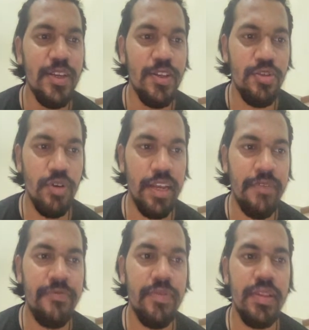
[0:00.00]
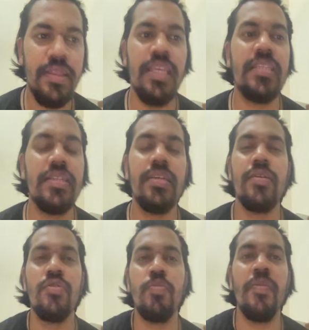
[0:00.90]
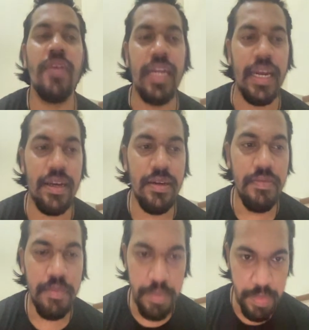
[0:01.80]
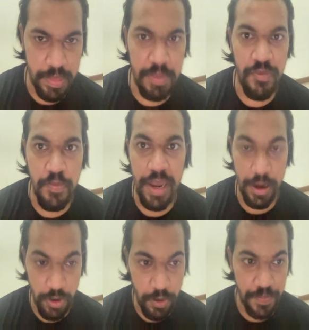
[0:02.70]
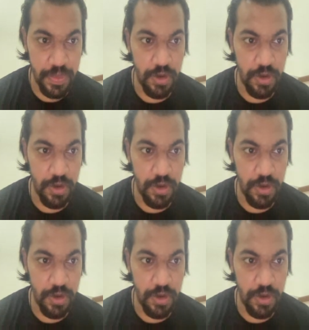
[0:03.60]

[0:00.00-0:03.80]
So if this group of attacker name of Mango